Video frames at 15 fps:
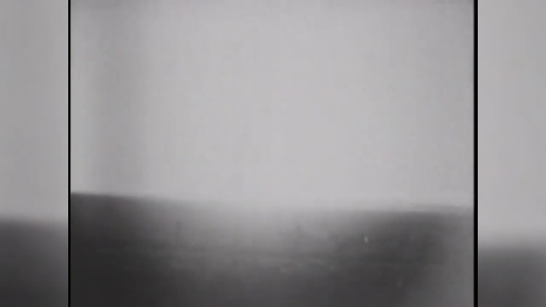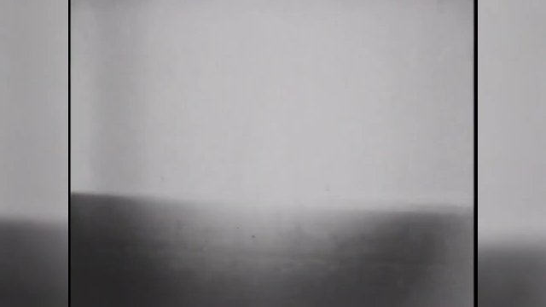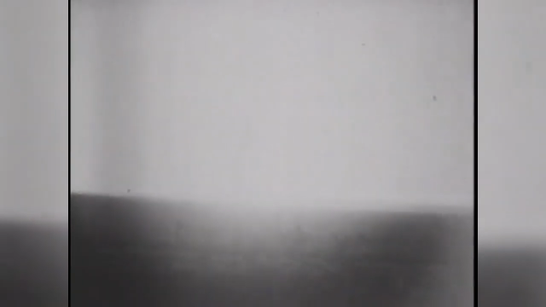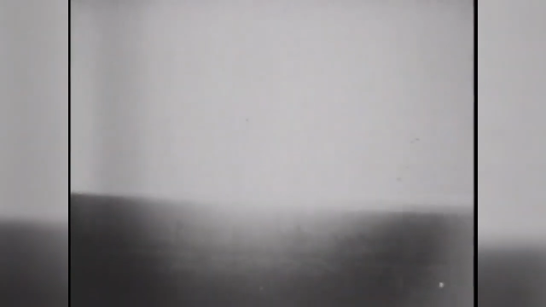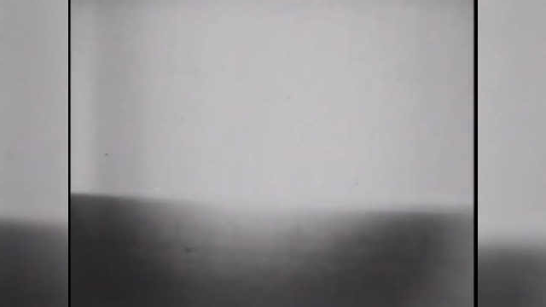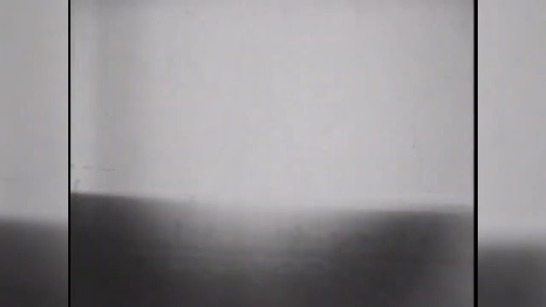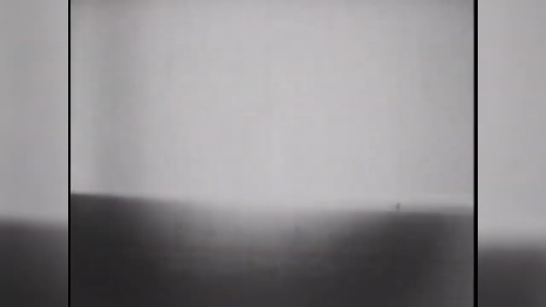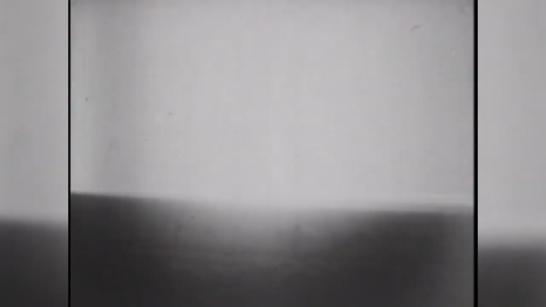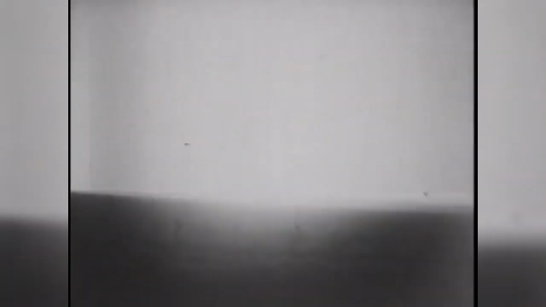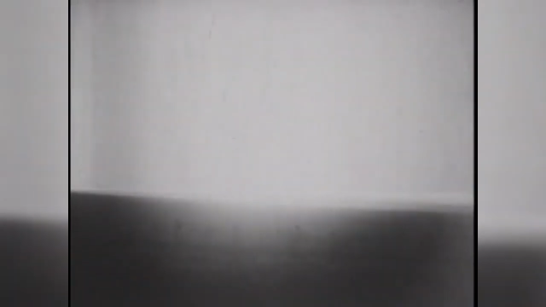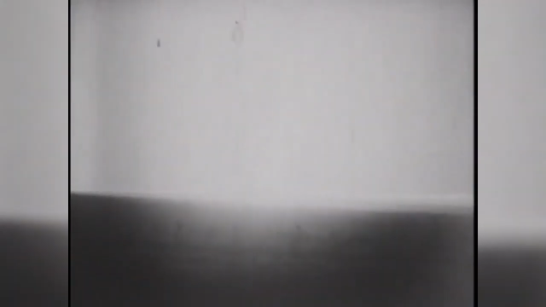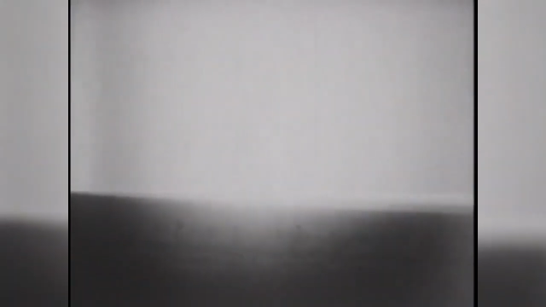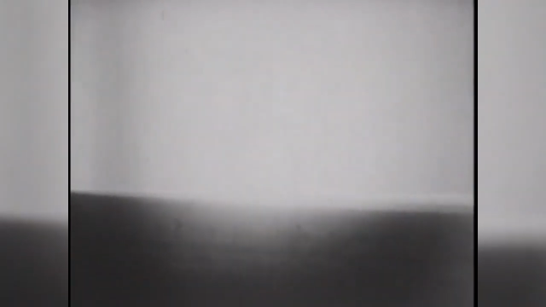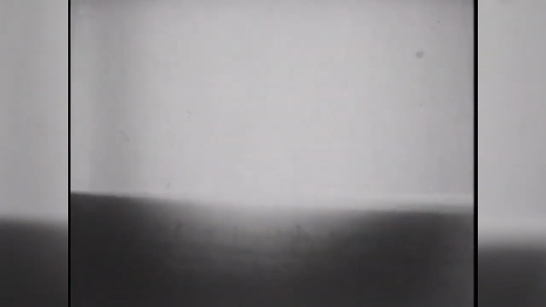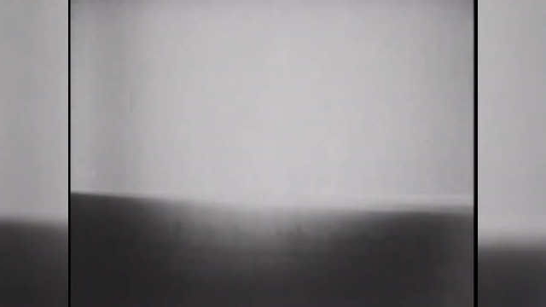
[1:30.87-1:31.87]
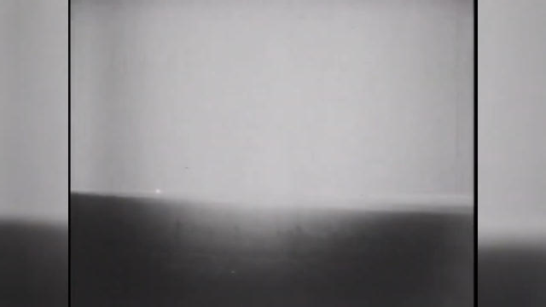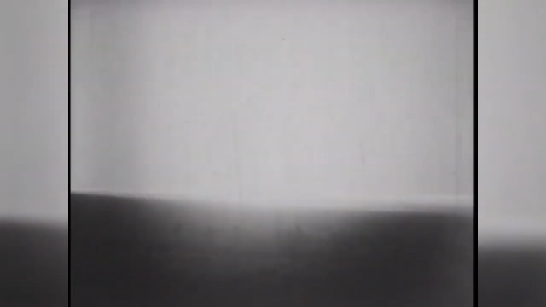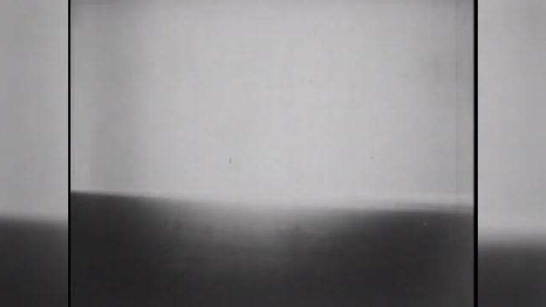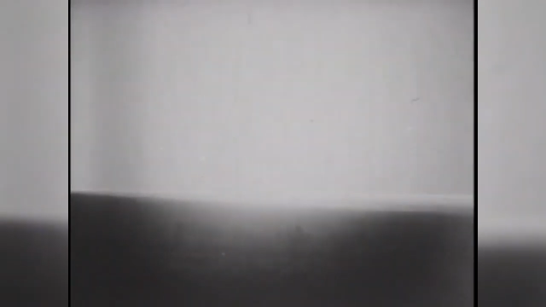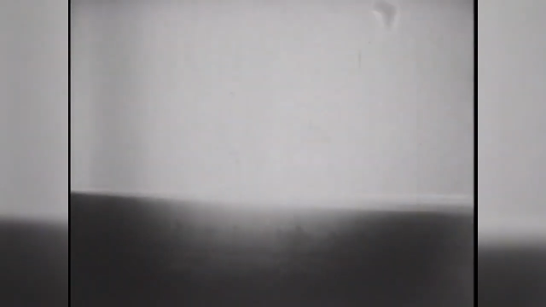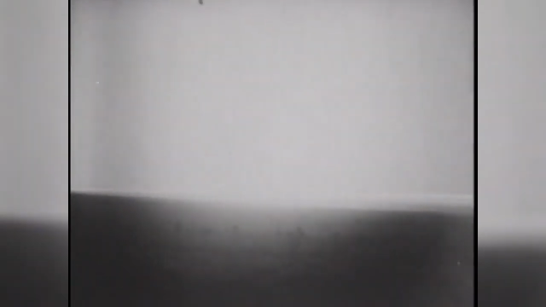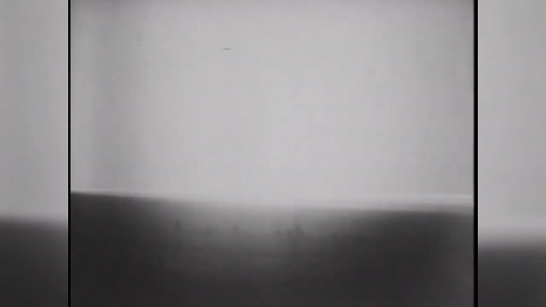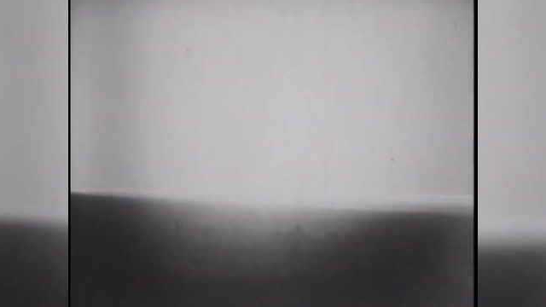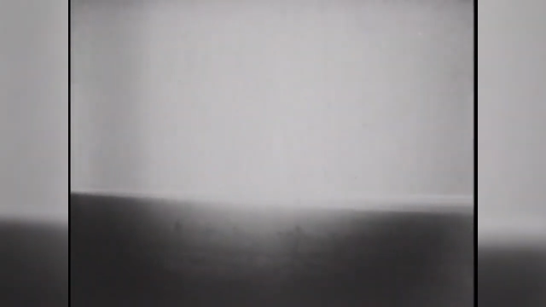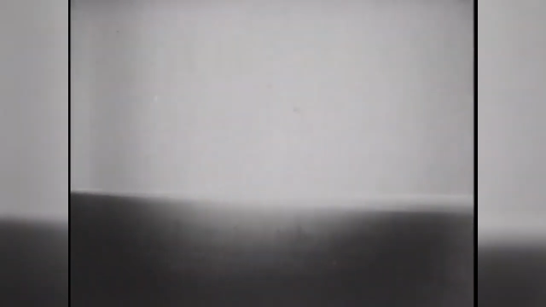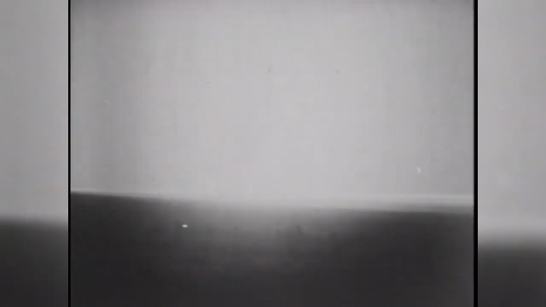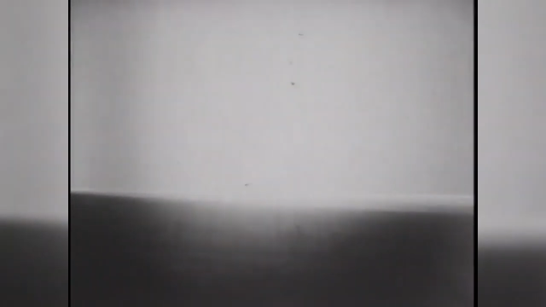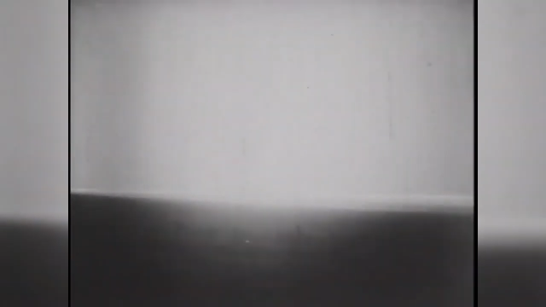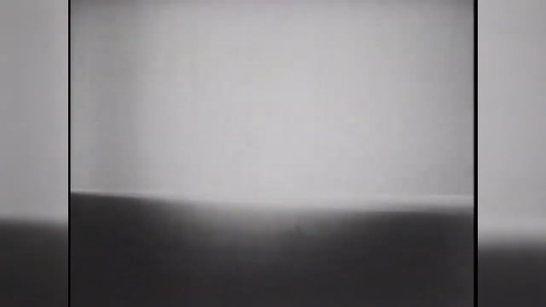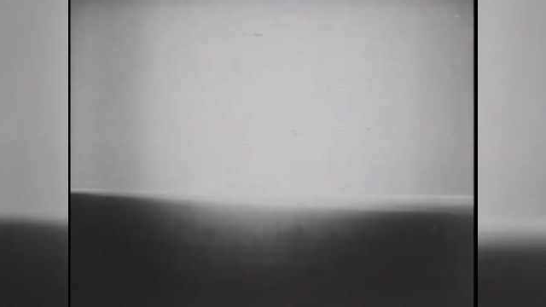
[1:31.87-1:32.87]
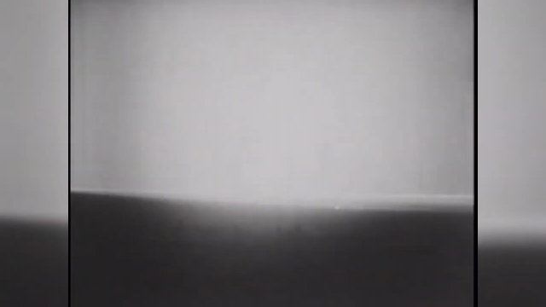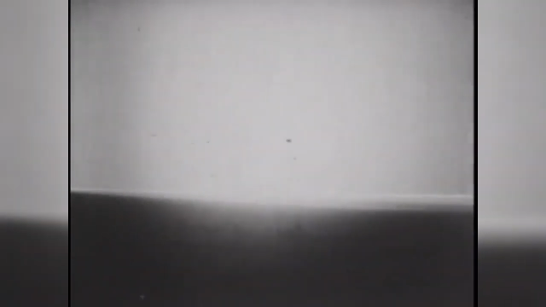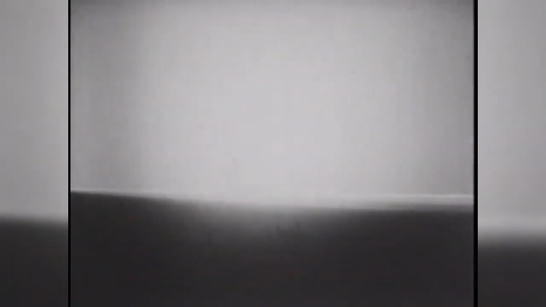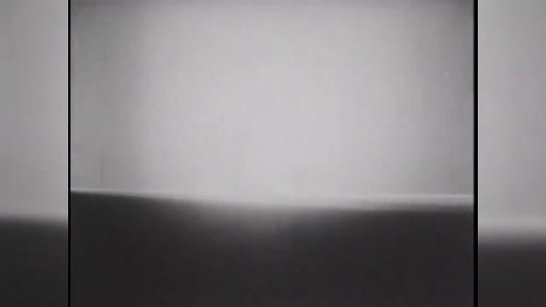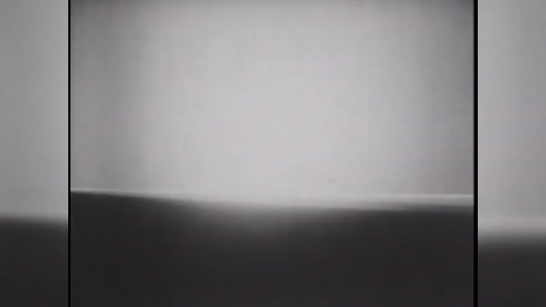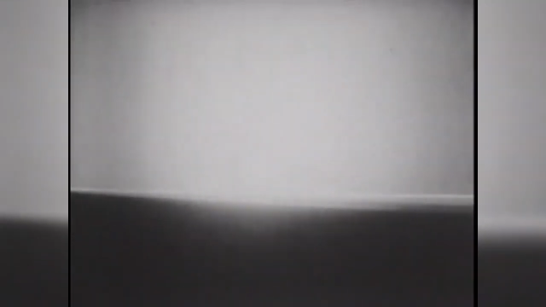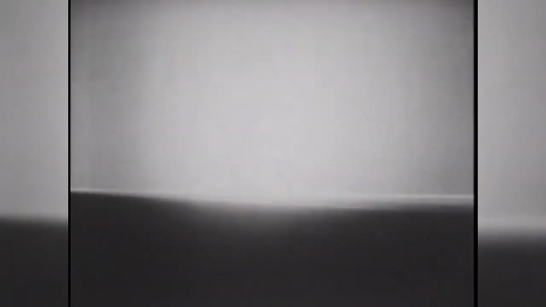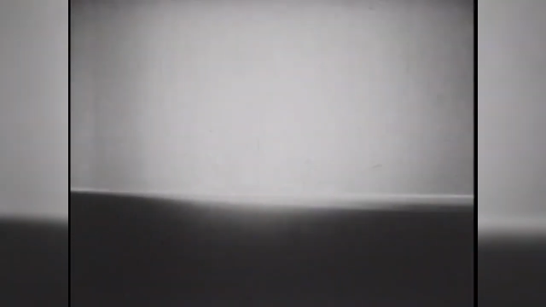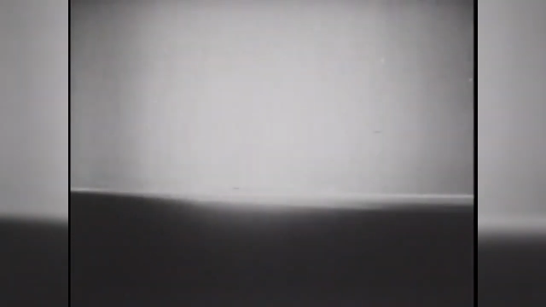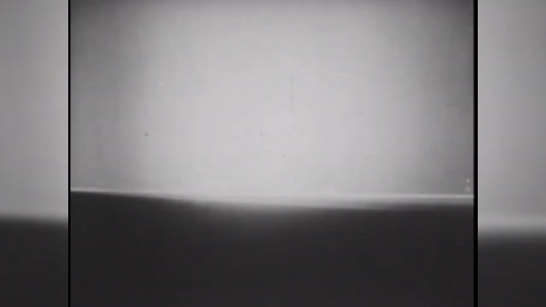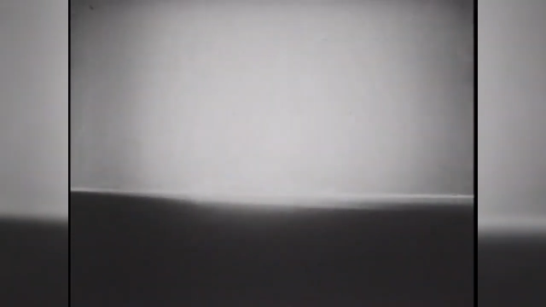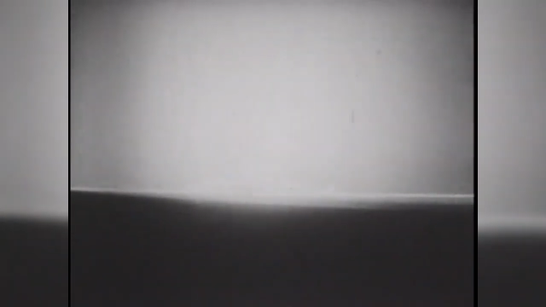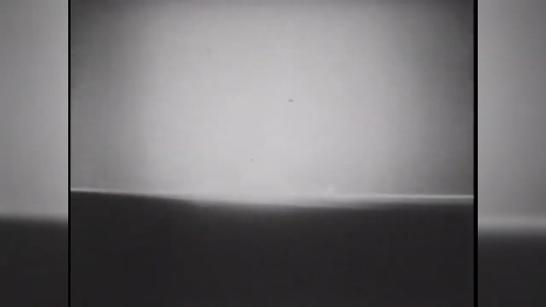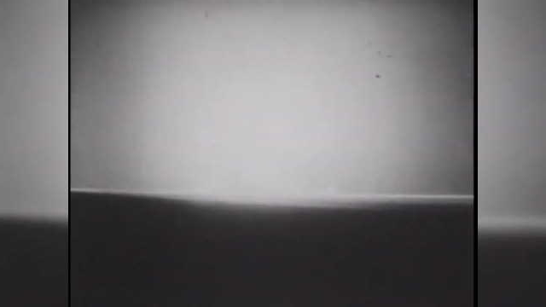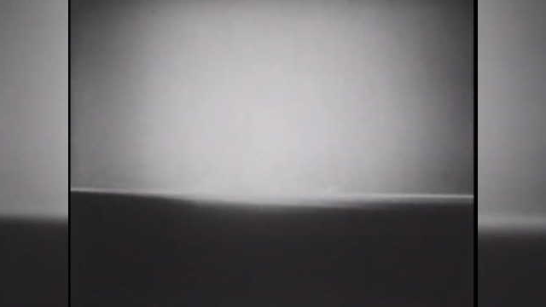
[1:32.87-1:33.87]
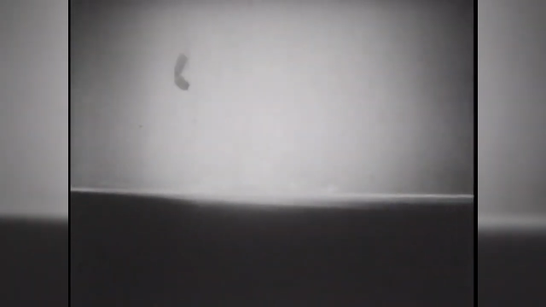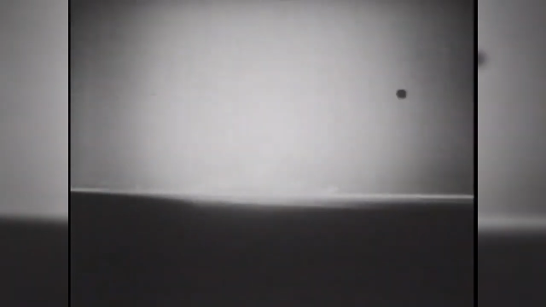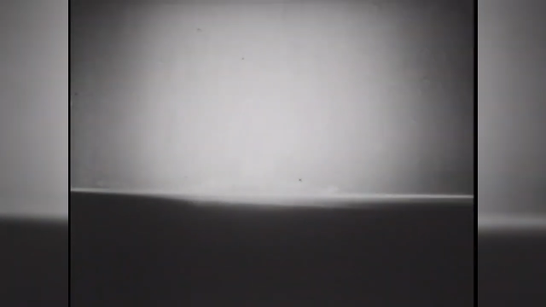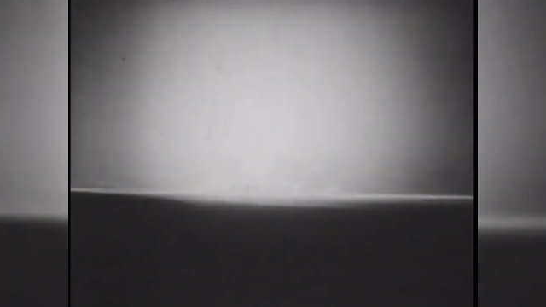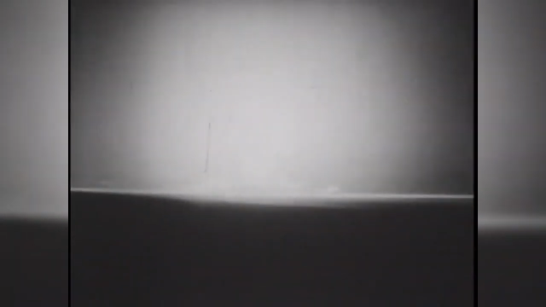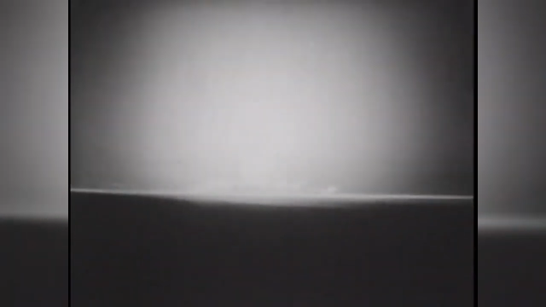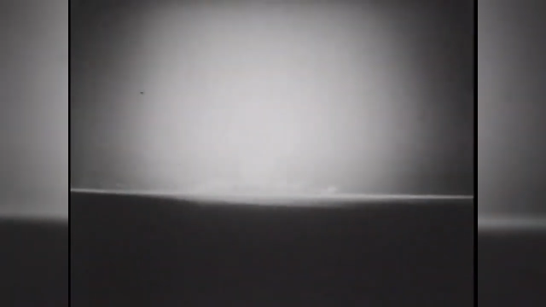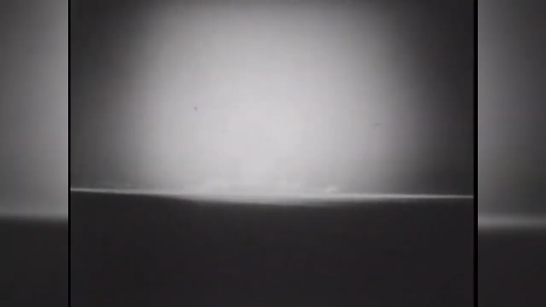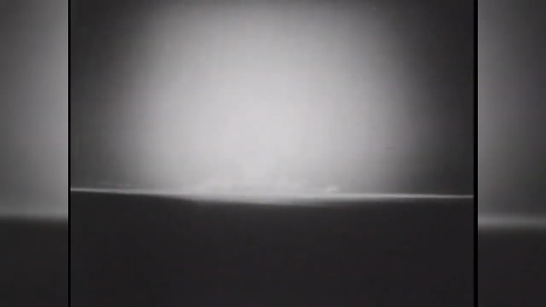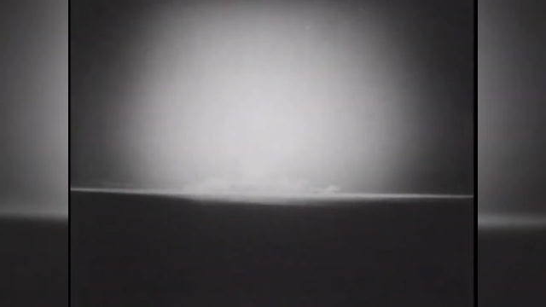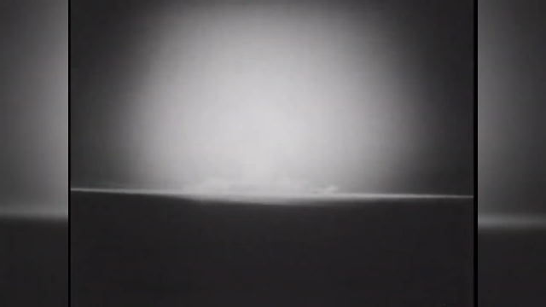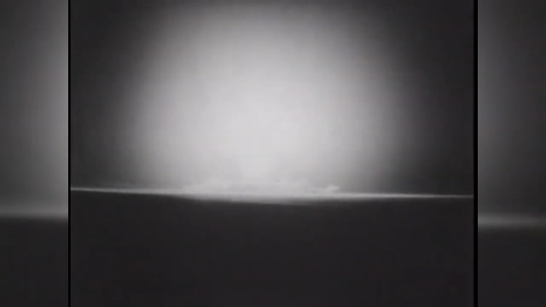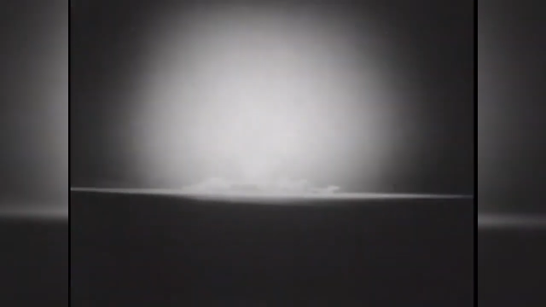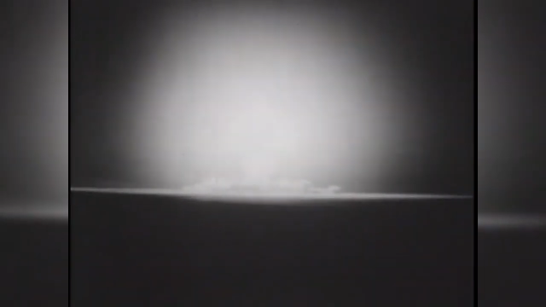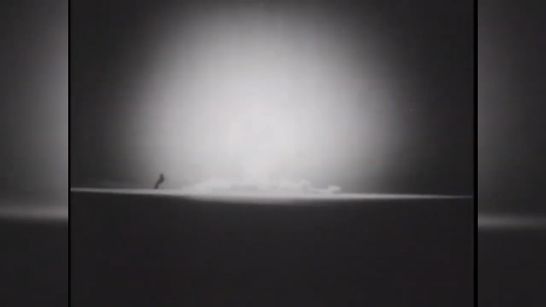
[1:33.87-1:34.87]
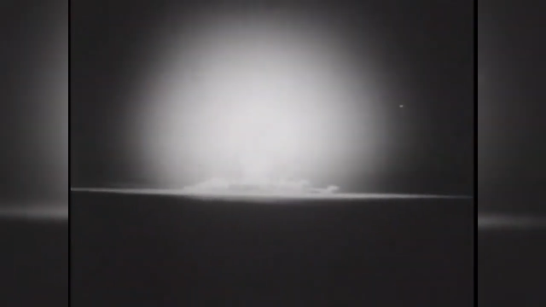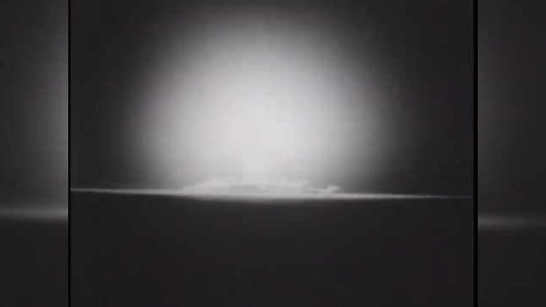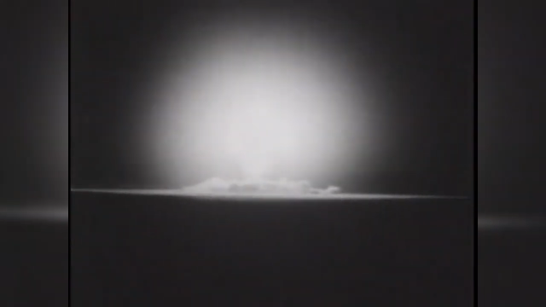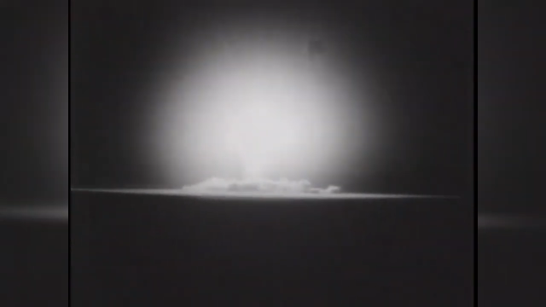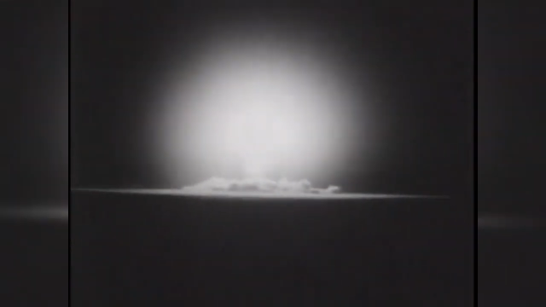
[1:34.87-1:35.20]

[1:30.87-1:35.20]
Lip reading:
Nobody's mouth can be seen.